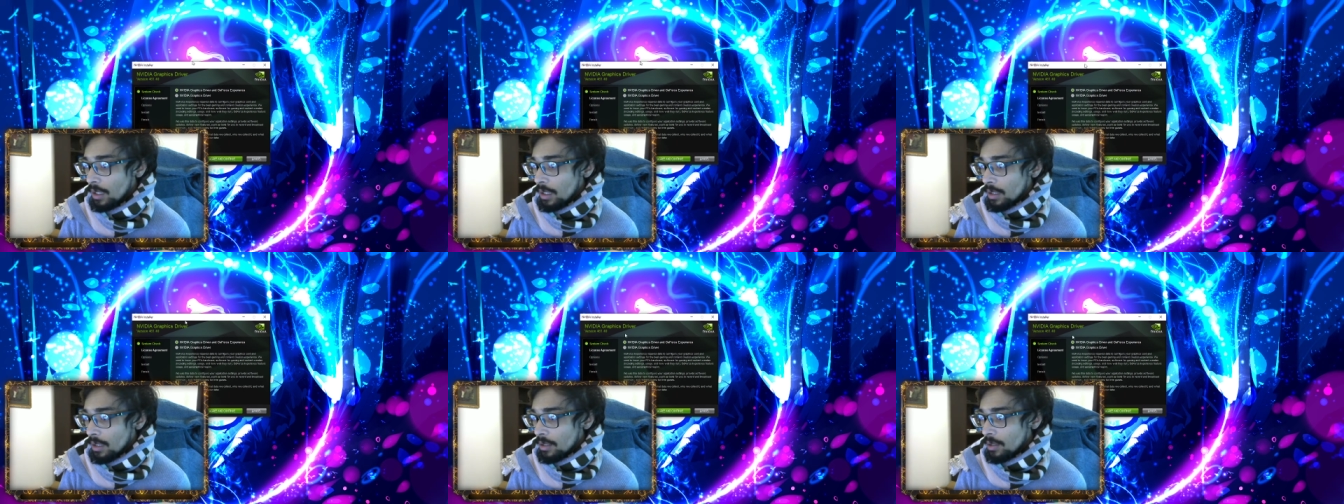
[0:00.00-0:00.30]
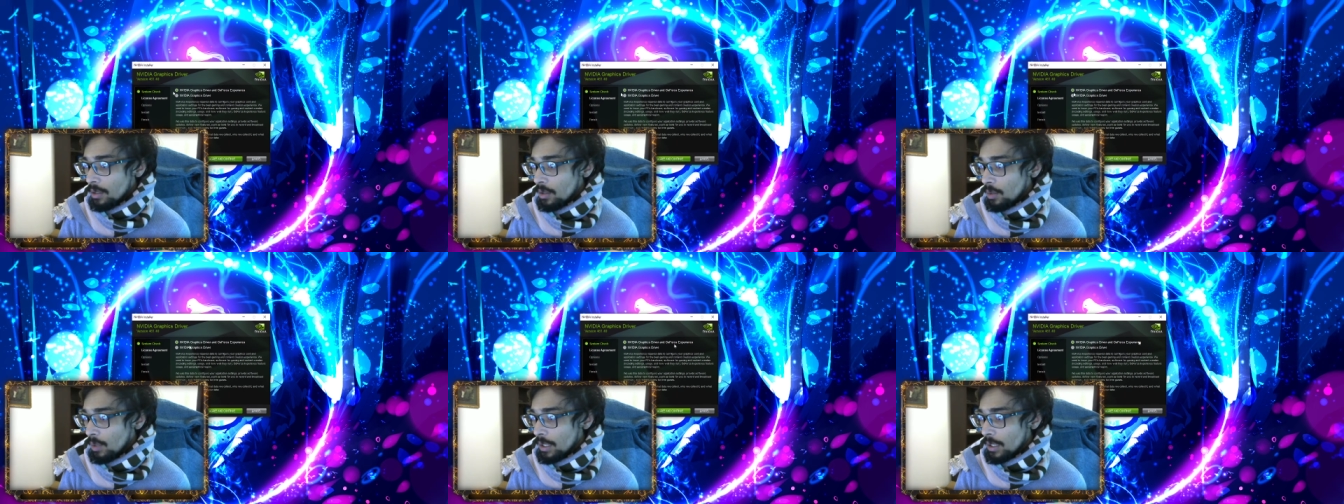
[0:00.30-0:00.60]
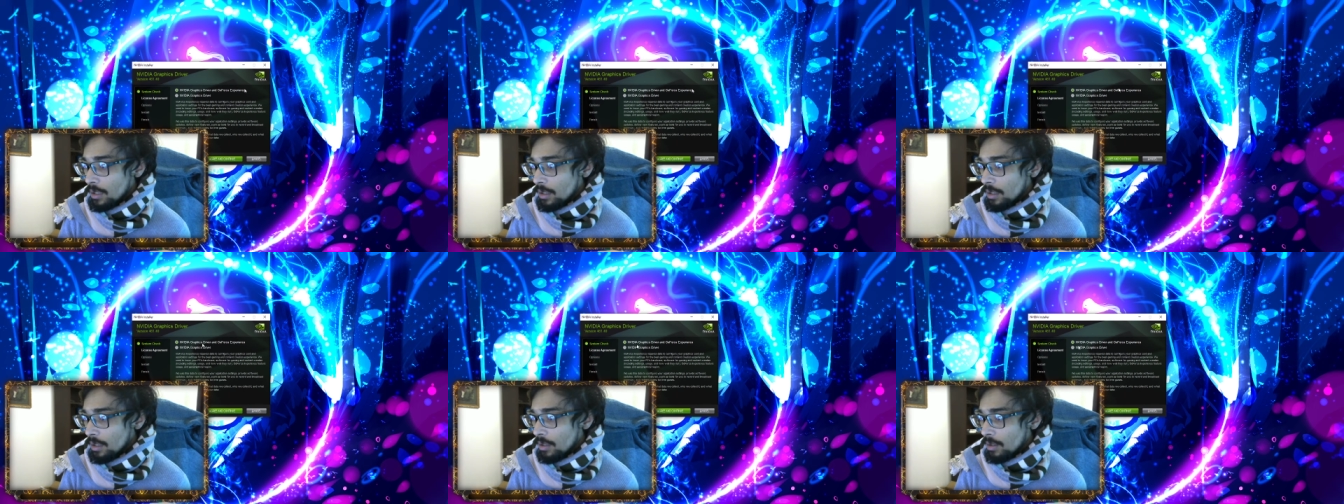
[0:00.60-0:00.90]
So
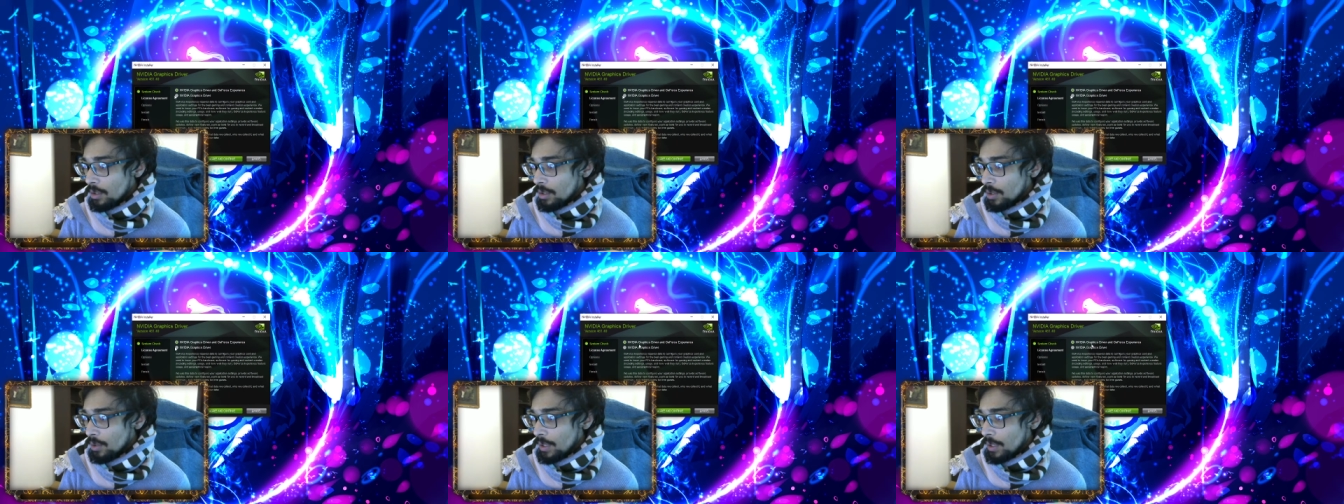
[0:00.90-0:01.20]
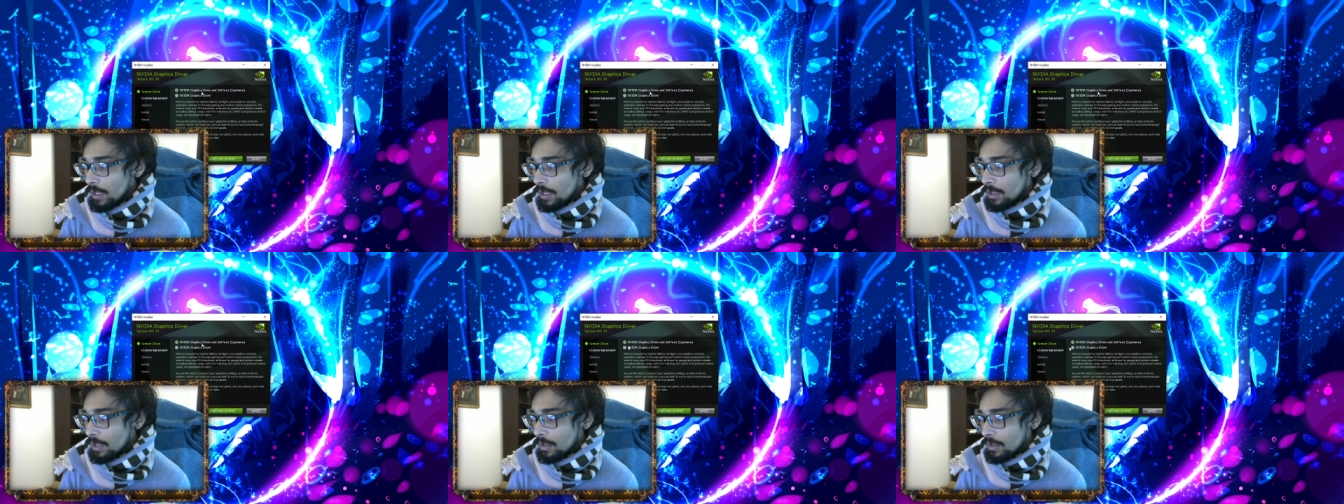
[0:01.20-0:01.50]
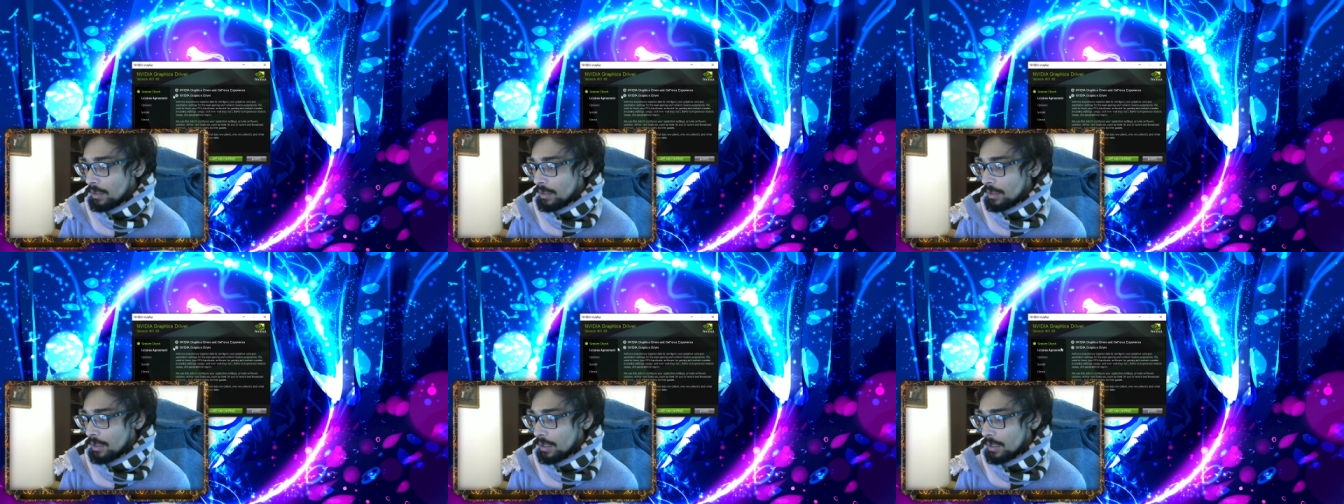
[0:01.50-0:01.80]
once you go through here,
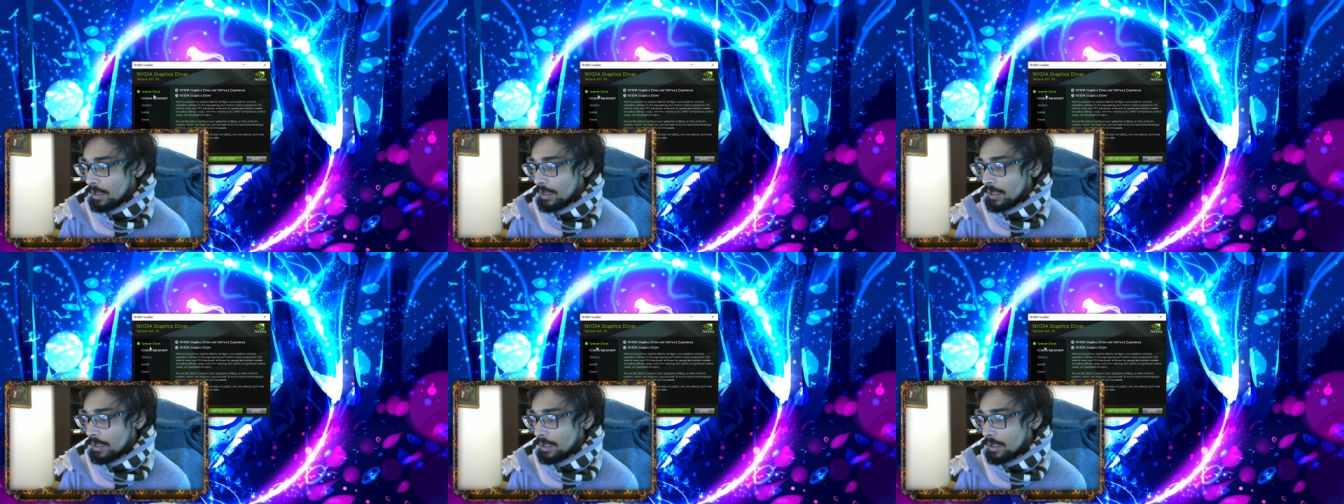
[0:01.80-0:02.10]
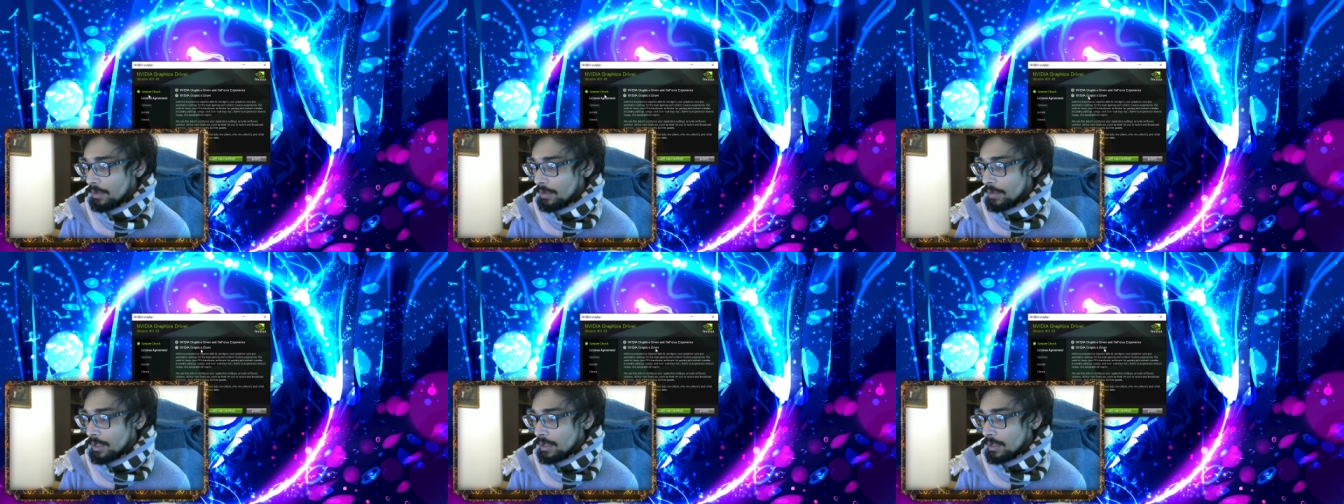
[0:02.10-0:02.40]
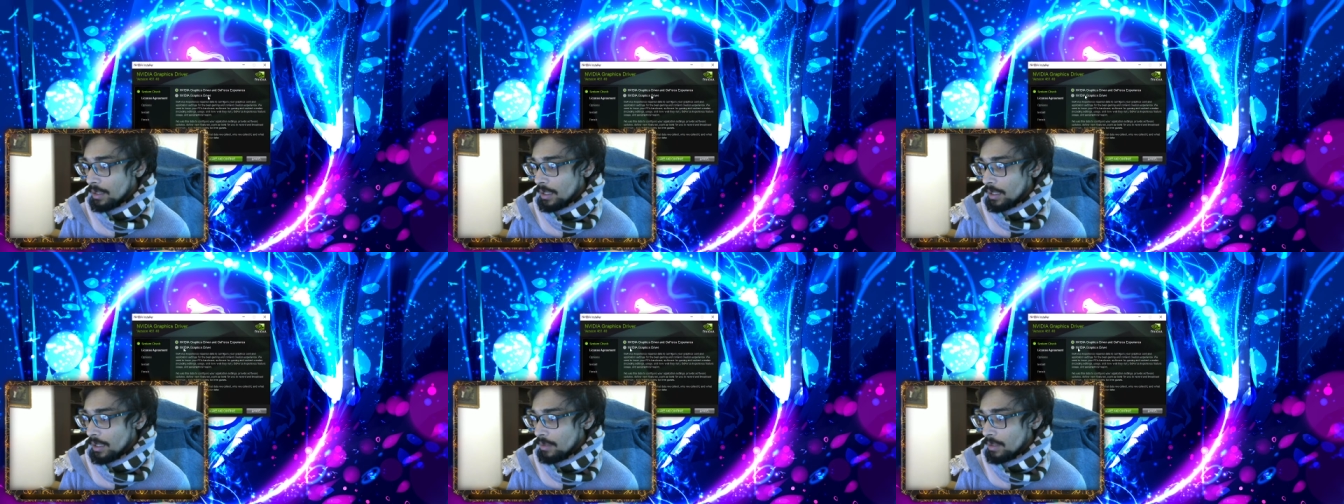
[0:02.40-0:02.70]
uh, the first
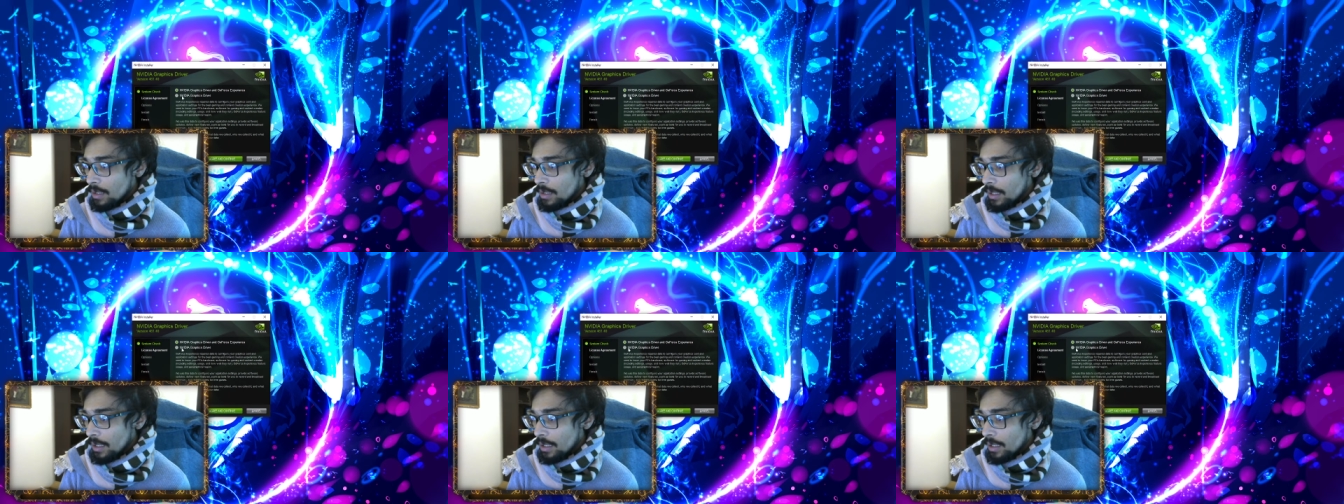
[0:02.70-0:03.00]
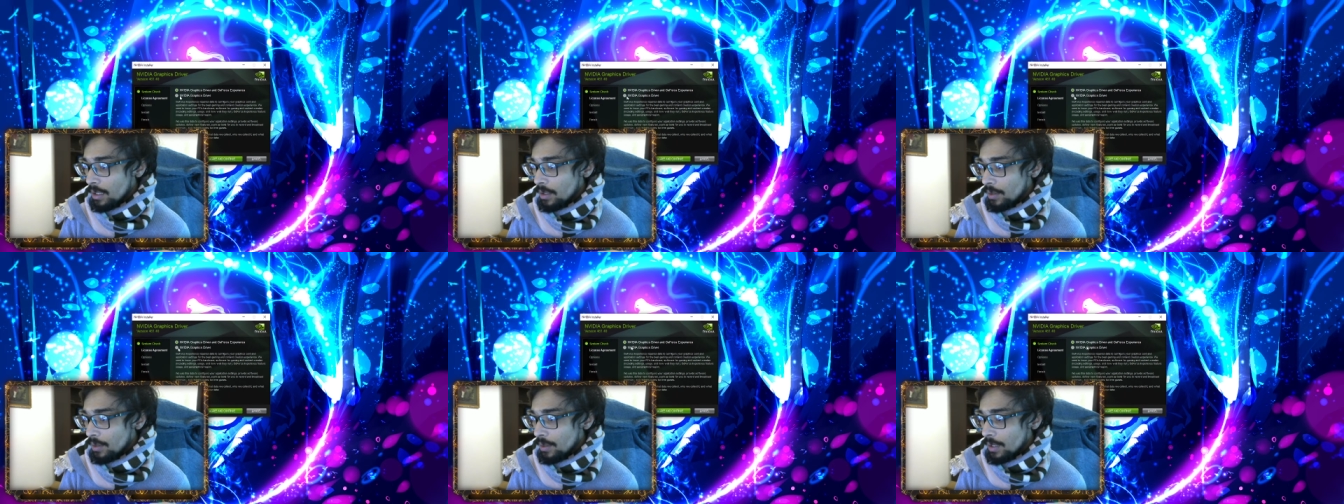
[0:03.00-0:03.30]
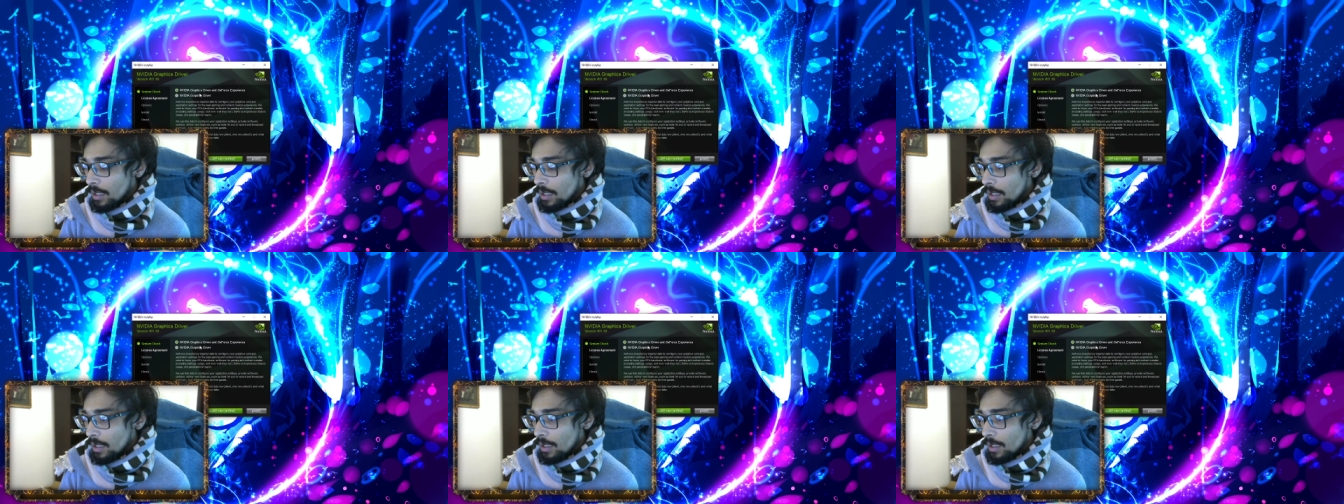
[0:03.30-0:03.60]
thing I will tell you,
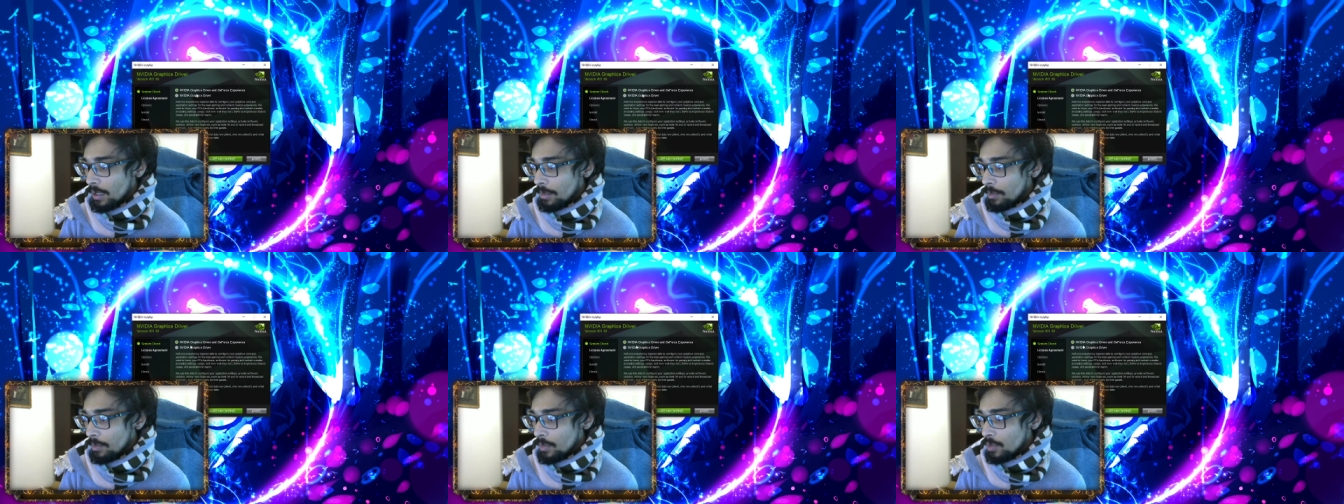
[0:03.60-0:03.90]
um,